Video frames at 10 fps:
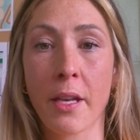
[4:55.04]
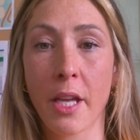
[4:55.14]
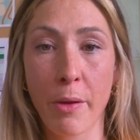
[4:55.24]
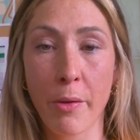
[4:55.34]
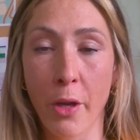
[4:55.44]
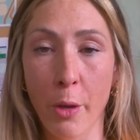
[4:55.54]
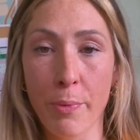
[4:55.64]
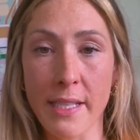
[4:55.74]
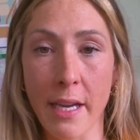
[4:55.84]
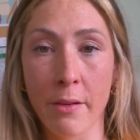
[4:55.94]
and commuting
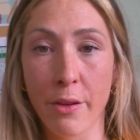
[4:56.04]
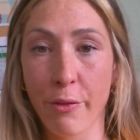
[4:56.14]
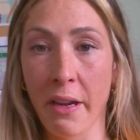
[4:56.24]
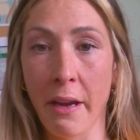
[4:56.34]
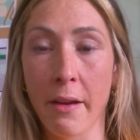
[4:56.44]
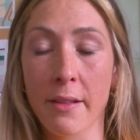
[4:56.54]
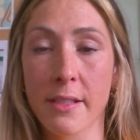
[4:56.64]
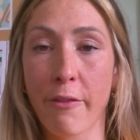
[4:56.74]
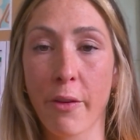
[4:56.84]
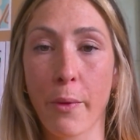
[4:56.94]
up and down 3
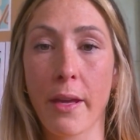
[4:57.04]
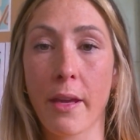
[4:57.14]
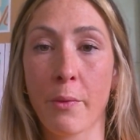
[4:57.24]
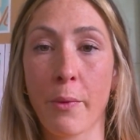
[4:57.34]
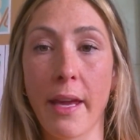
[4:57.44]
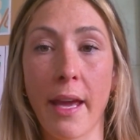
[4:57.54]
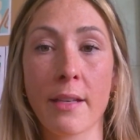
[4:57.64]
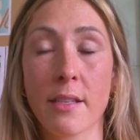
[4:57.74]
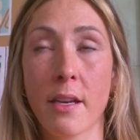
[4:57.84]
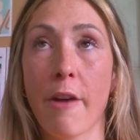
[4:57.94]
hours every week and
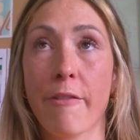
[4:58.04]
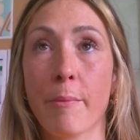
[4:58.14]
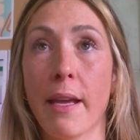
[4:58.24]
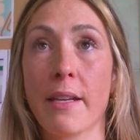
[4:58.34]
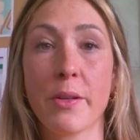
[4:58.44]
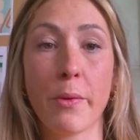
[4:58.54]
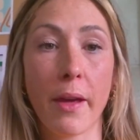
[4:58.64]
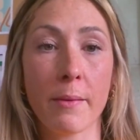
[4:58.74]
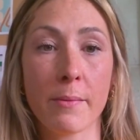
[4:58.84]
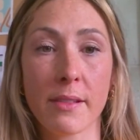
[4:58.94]
weekend, and often playing 2
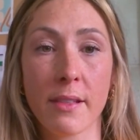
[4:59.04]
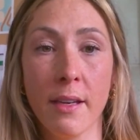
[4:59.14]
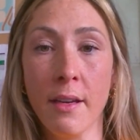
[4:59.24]
games.